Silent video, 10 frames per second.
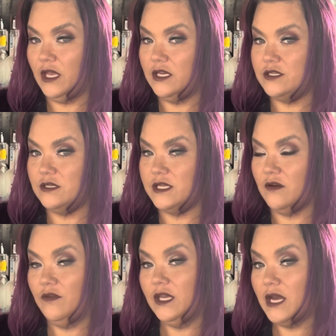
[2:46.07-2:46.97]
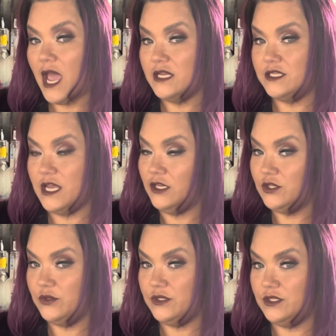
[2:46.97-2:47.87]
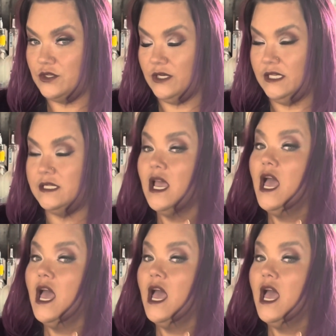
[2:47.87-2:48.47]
Angel's Envy and hashtag Toast the Trees,